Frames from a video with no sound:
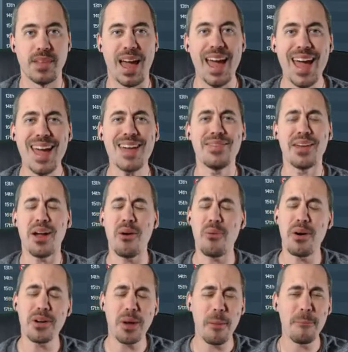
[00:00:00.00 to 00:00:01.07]
Hey there,
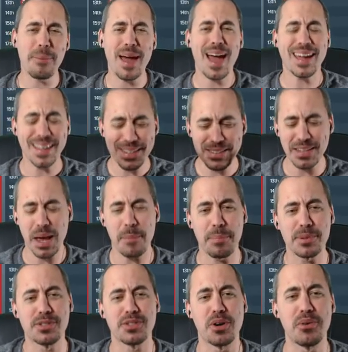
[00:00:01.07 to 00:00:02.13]
welcome back. It's
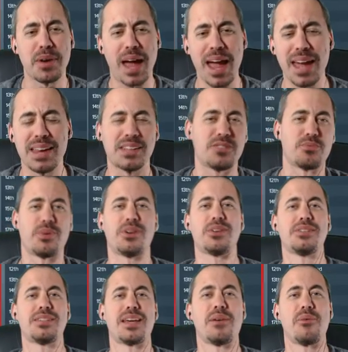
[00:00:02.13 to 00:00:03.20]
episode eight. It's weird to
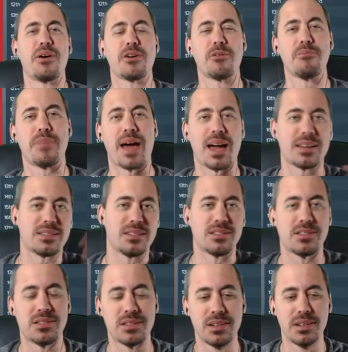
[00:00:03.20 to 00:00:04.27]
say welcome back
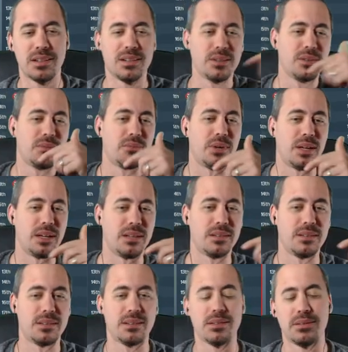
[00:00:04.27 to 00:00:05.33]
since we
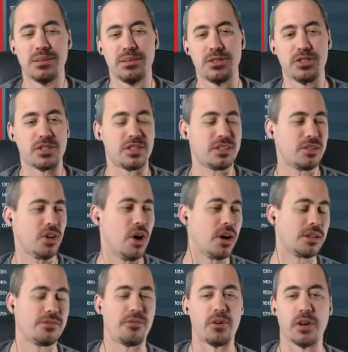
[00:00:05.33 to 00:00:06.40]
just
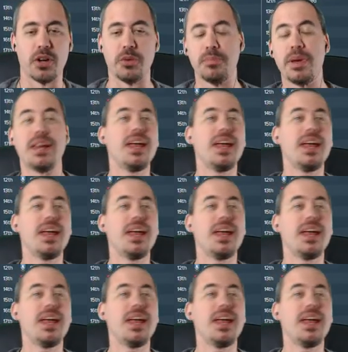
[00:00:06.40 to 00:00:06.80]
talked for a good bit.